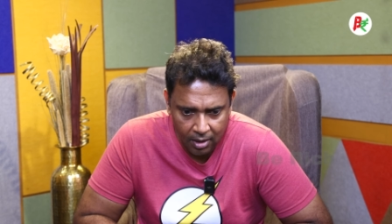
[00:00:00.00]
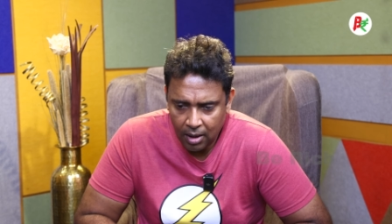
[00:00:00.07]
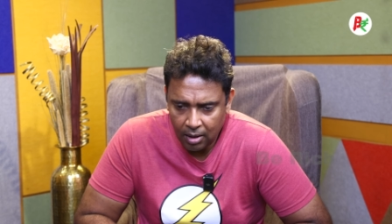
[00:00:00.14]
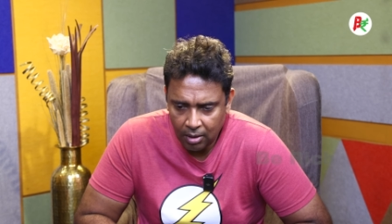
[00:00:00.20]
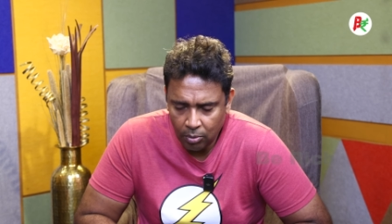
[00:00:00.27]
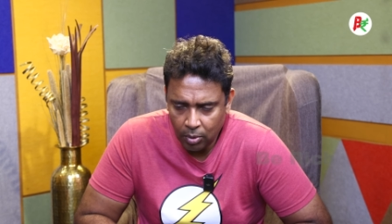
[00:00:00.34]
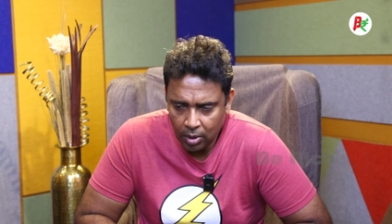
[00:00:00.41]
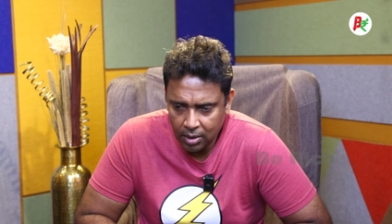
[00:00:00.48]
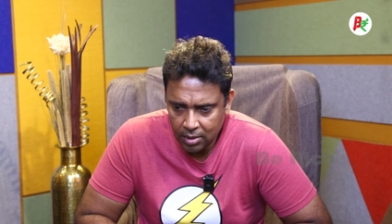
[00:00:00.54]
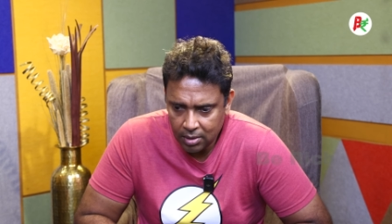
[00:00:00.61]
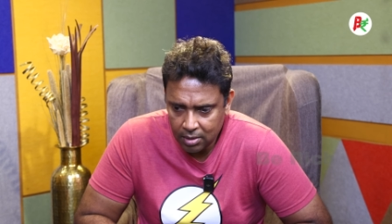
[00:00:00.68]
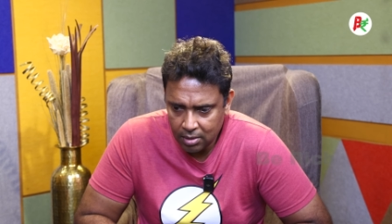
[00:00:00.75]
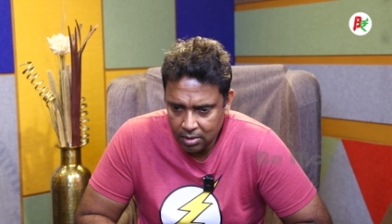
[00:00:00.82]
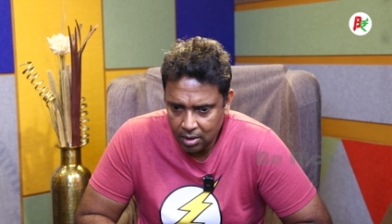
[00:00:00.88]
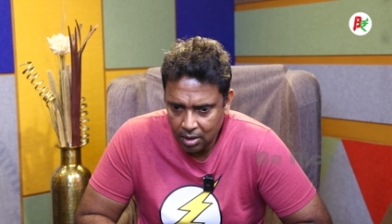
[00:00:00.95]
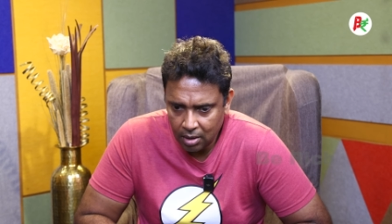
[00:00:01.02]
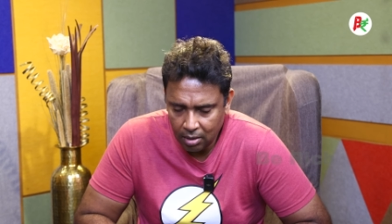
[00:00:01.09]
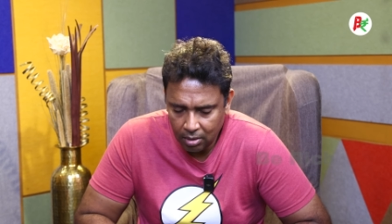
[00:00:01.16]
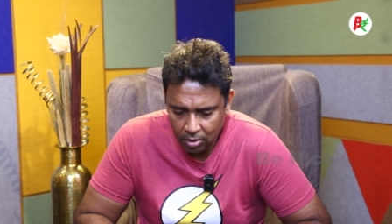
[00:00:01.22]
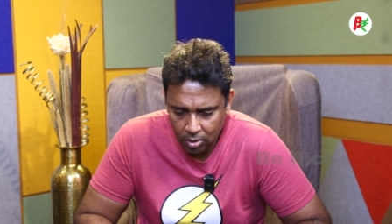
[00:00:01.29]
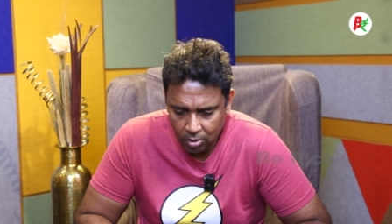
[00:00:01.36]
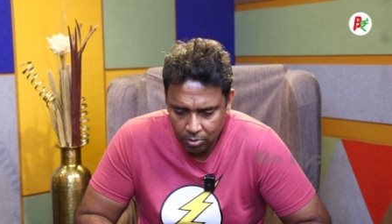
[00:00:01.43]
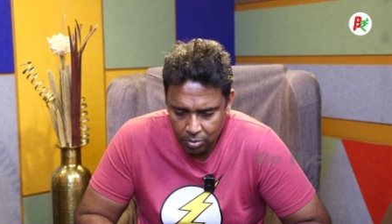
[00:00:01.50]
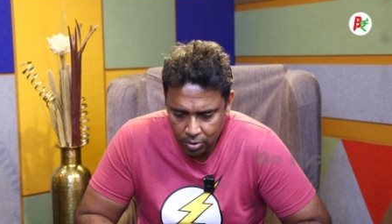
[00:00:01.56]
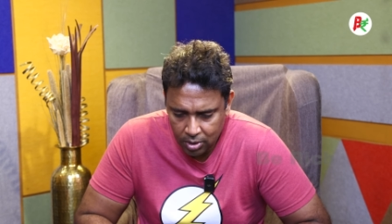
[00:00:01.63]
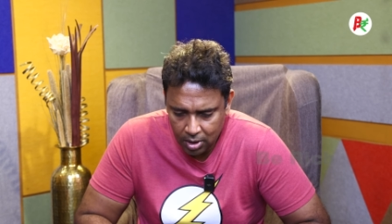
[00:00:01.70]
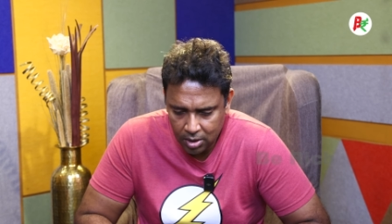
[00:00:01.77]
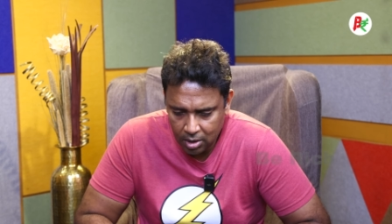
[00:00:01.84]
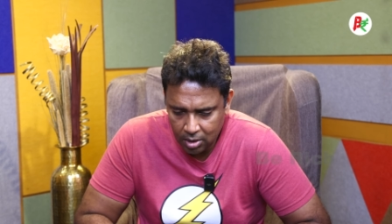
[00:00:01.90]
and what is the
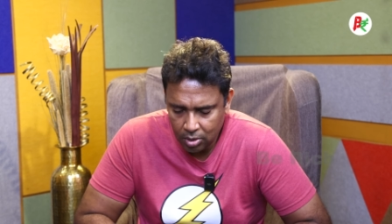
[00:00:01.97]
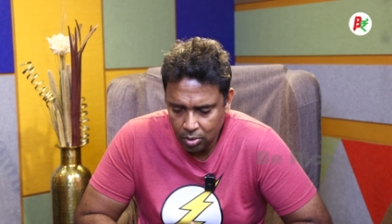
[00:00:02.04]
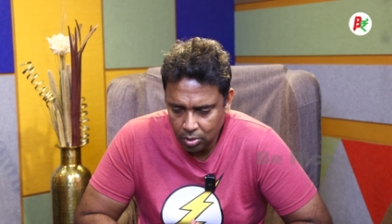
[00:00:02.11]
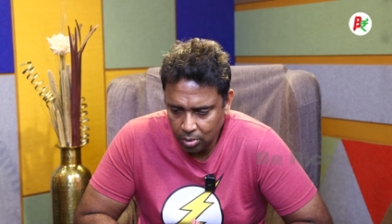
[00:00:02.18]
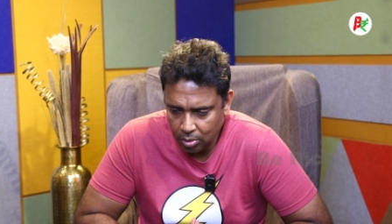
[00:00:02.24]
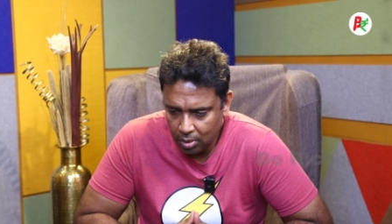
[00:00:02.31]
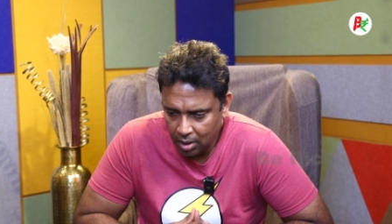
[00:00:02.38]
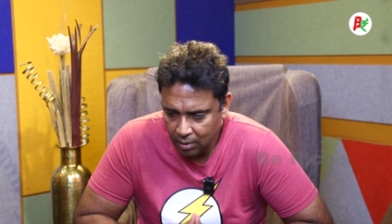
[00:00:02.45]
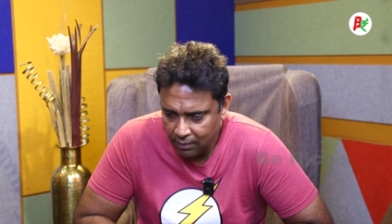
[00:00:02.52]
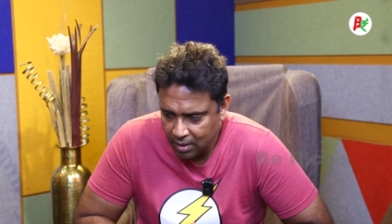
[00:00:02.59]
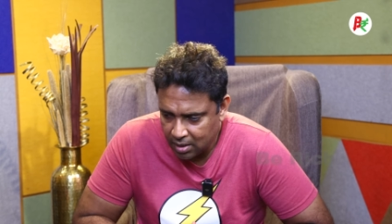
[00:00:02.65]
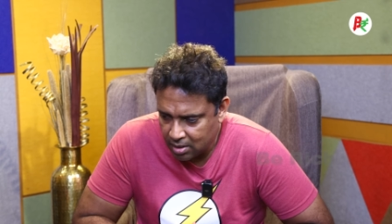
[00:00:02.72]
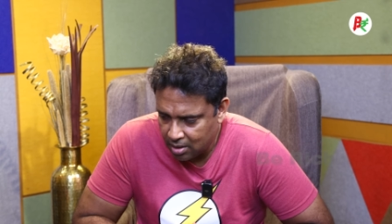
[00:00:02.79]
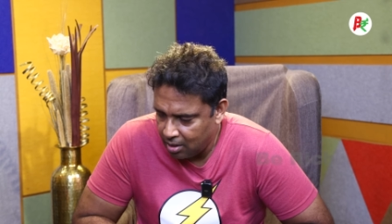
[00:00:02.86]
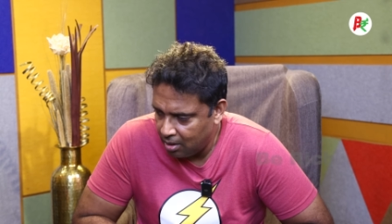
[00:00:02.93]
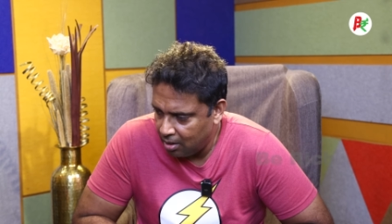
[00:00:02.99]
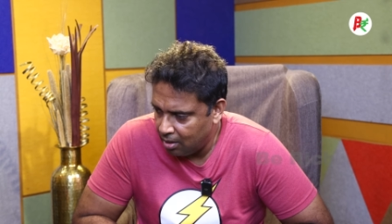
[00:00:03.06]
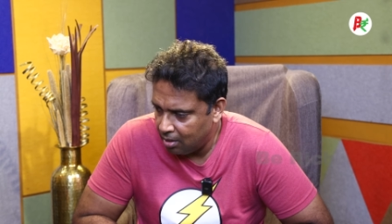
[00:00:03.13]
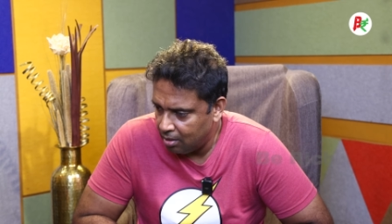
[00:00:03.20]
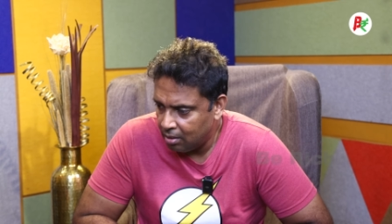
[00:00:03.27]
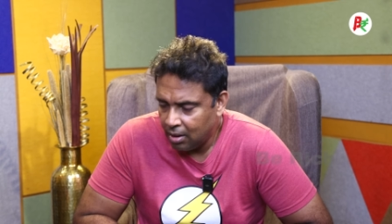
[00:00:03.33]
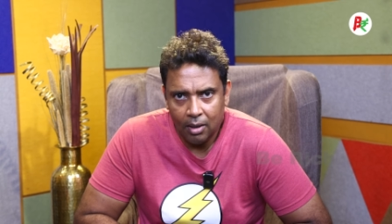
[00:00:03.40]
procedure to invest in India.